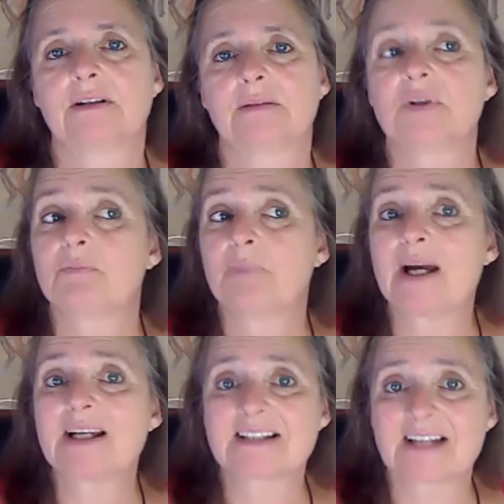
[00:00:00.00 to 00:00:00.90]
But
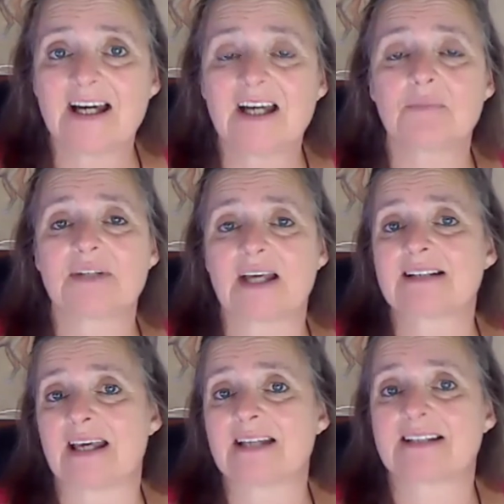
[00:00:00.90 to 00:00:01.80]
by the time
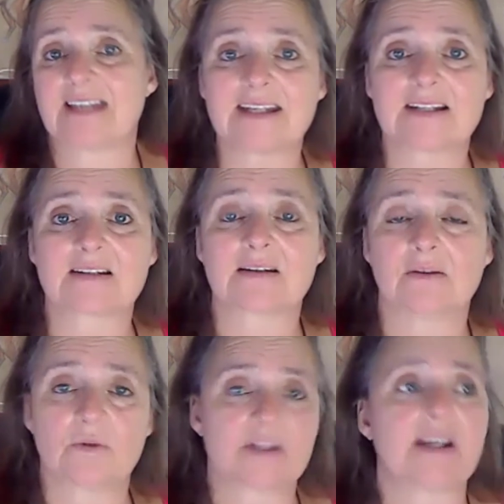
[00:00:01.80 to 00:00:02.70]
that date
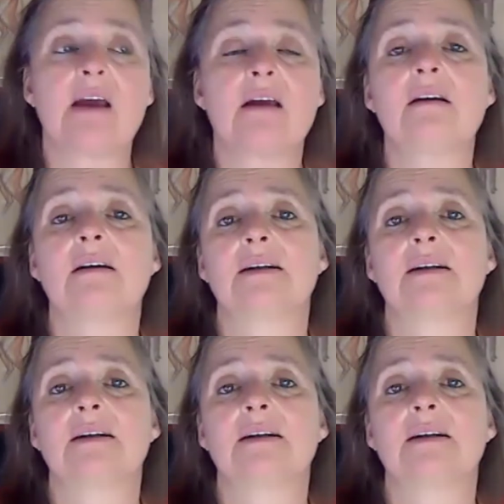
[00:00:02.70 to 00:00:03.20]
was there,